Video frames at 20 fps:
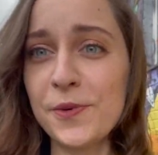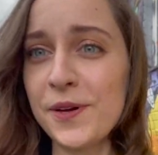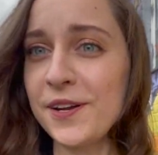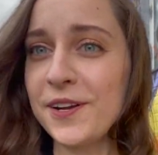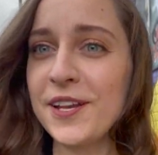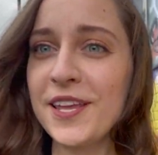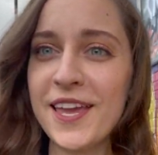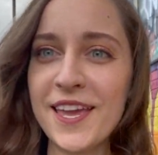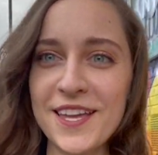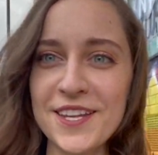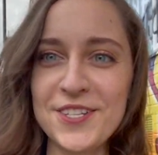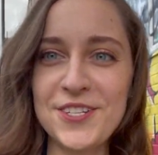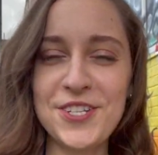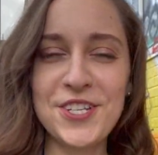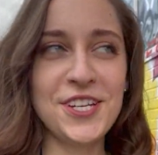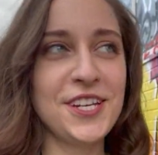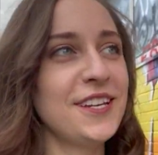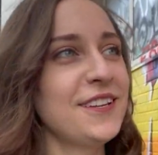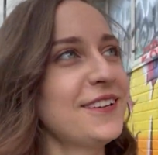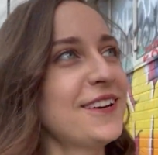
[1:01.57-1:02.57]
very
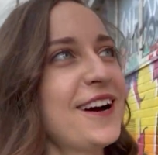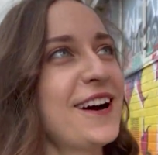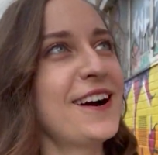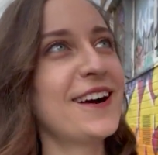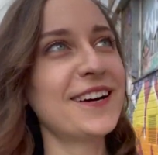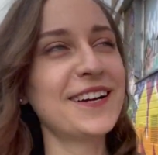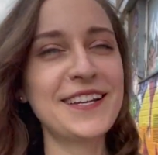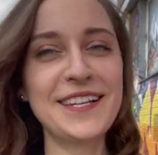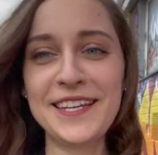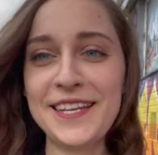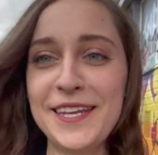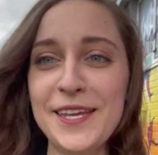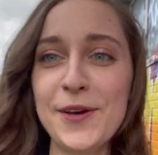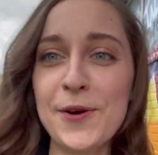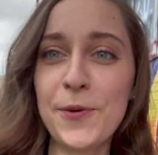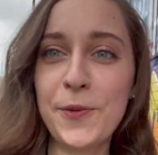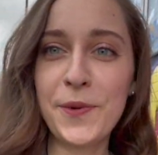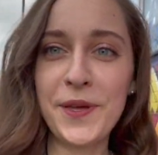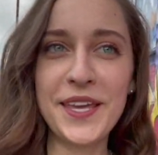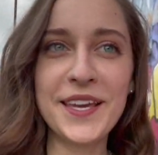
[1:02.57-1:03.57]
edgy Hackney
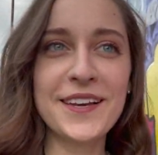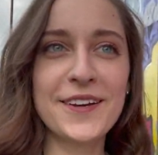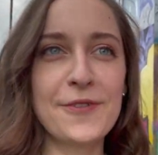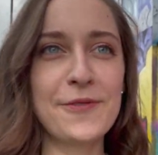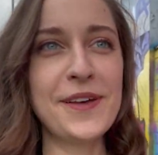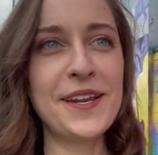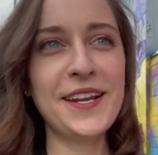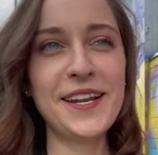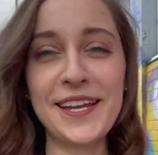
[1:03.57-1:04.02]
Wick, very